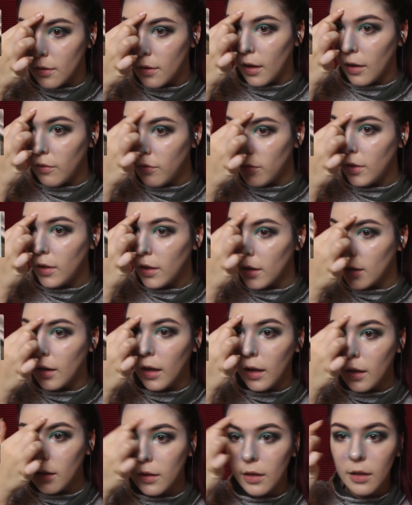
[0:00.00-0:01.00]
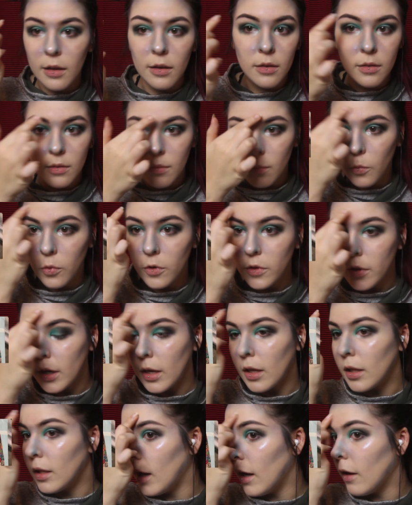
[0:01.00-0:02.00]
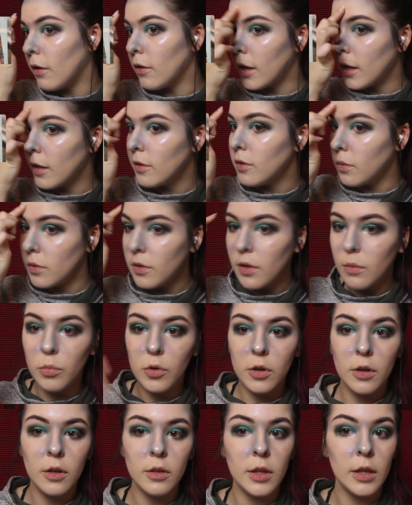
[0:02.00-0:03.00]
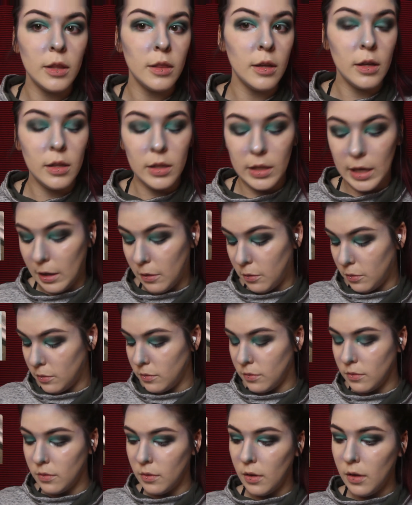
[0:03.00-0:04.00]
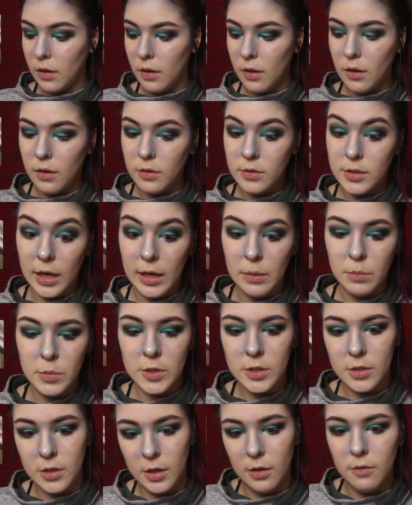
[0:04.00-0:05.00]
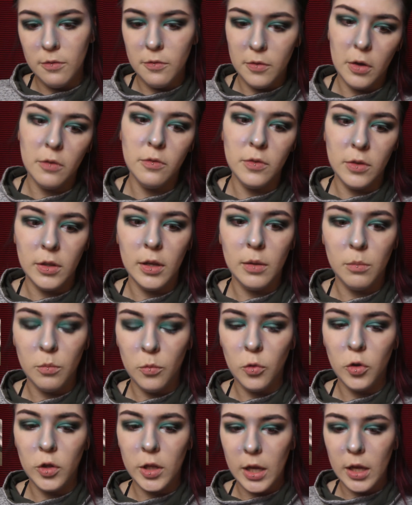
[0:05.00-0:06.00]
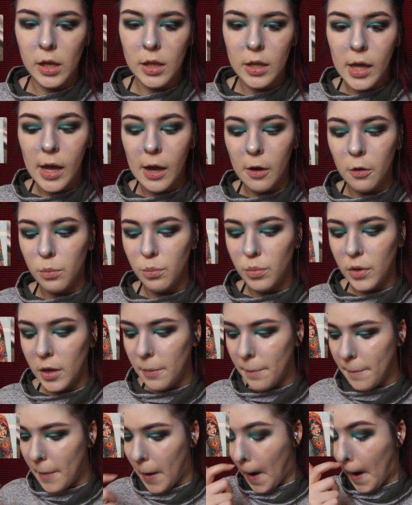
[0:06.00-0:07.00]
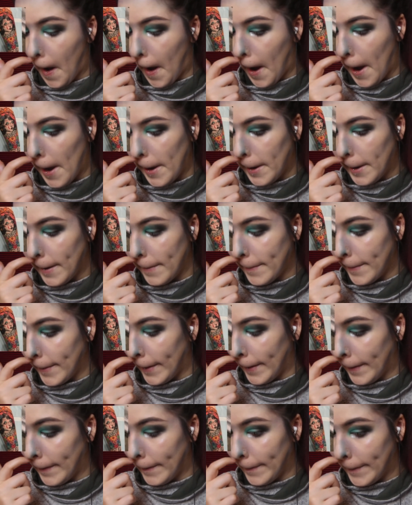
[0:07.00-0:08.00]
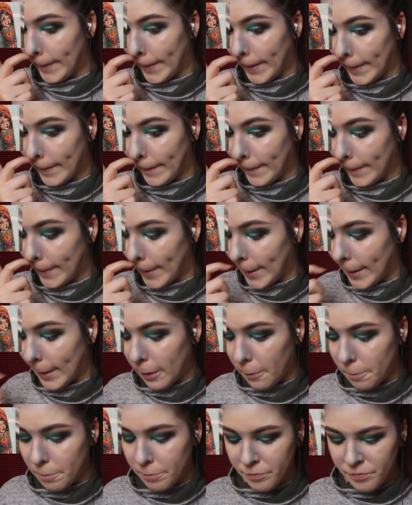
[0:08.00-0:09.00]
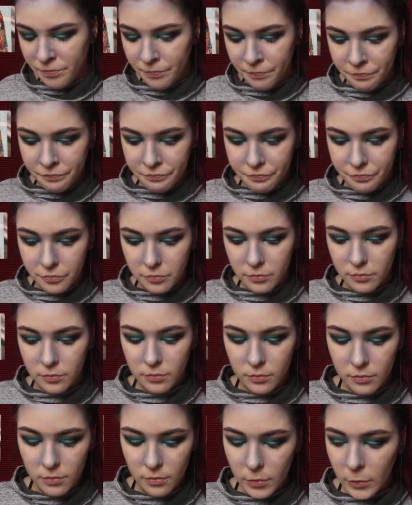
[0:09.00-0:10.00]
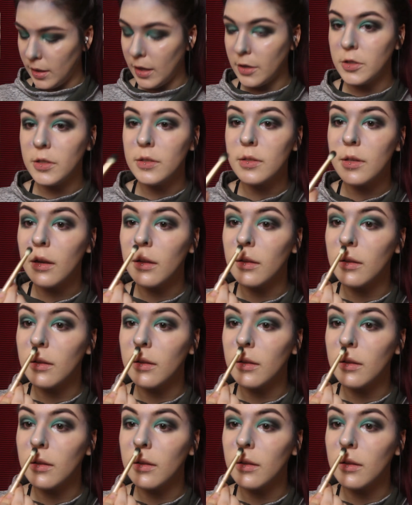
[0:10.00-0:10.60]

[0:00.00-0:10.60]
I feel like an alien more than a clown. I guess since I put on like the clown type stuff, I'll feel like more like a clown, but I definitely don't feel like one right now. Yeah, she's got a